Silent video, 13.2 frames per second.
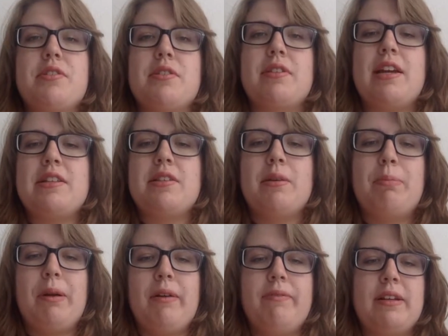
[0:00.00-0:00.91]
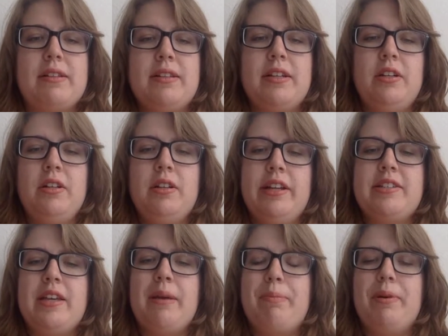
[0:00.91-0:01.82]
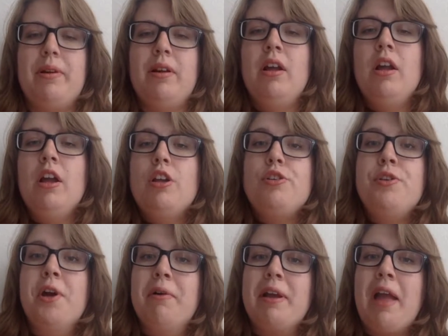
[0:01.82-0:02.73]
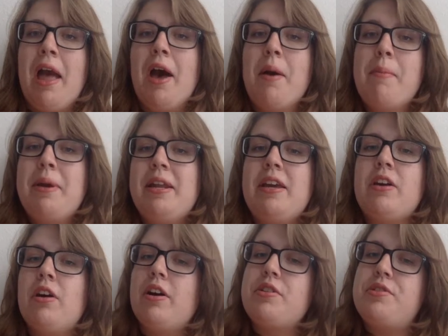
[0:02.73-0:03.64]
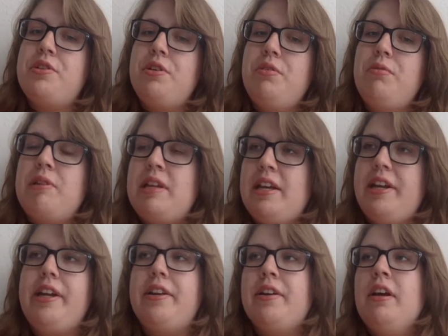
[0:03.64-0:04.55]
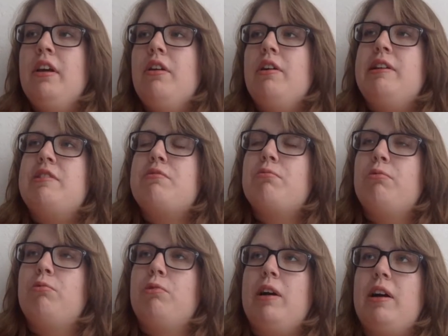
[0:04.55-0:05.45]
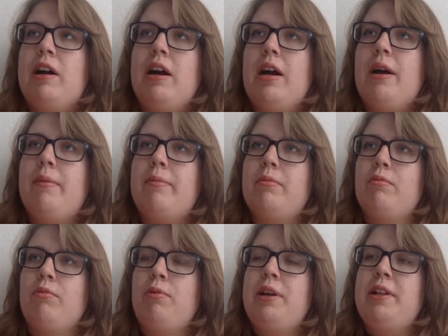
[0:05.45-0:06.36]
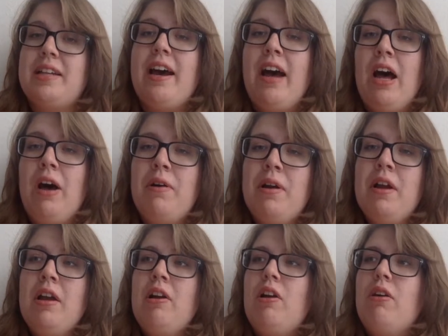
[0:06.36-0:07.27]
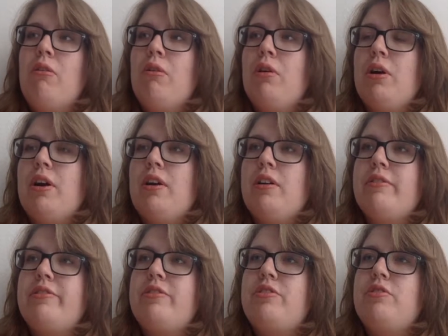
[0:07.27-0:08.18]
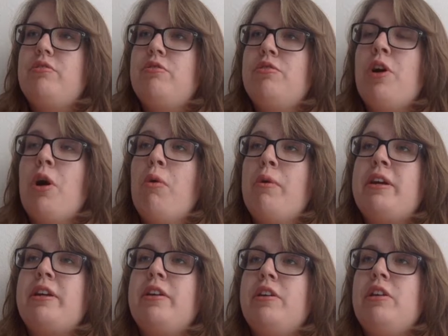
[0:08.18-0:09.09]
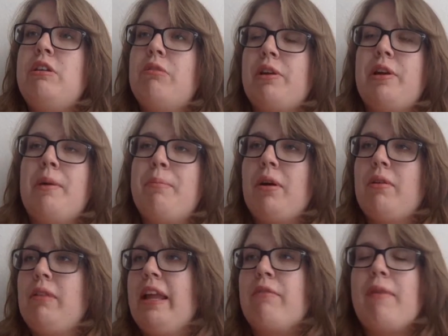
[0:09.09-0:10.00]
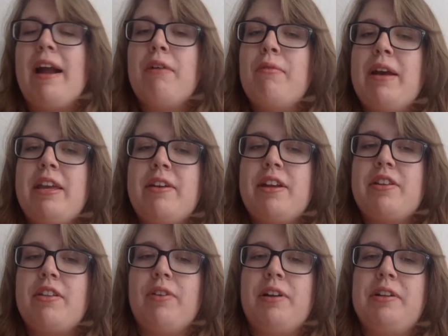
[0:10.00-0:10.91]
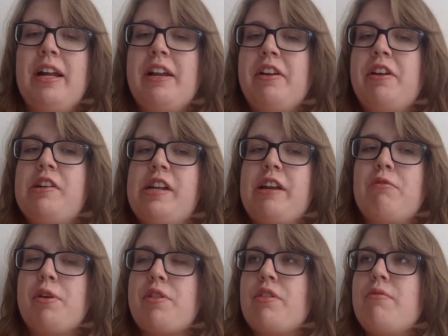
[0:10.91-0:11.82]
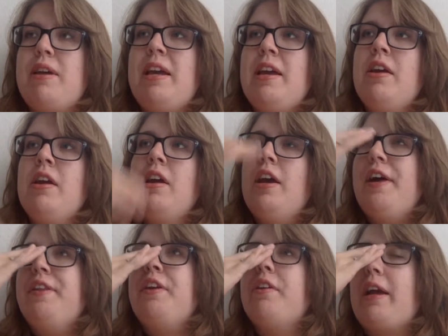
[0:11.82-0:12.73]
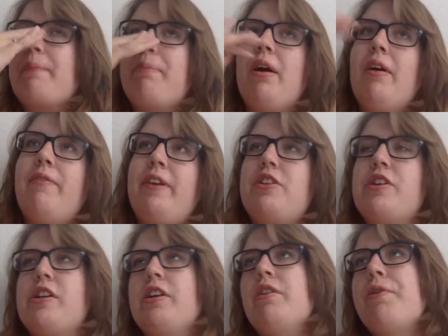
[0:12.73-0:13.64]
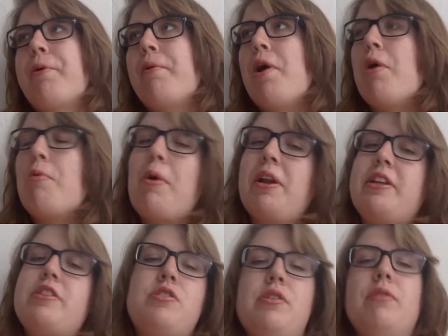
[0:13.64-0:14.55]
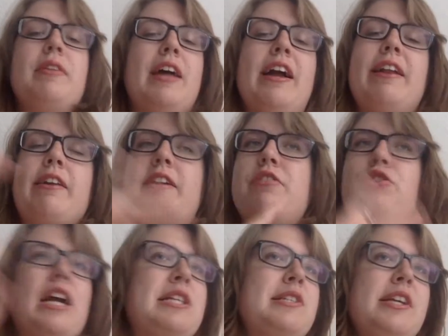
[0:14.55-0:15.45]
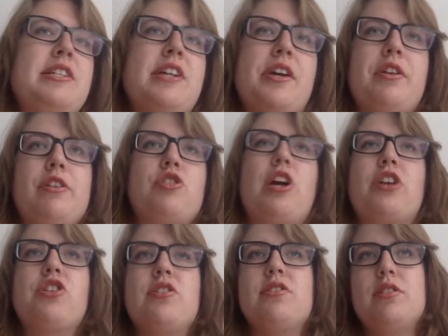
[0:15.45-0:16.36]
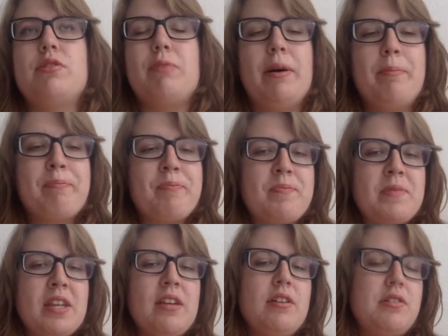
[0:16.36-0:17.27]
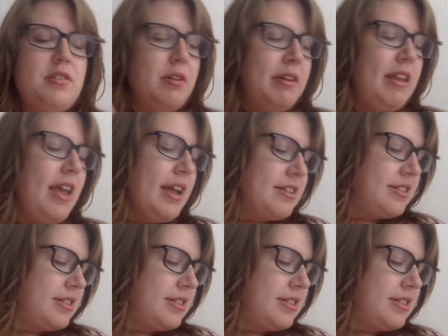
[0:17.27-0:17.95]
So that's a perfect little example. Knowing how many cars you need is really out, or knowing your number, like right away you get to the front of the line and you're like, we're 3, and they're like, perfect, you're gonna go to row 1 and 2. That could translate to other attractions as well. So yes.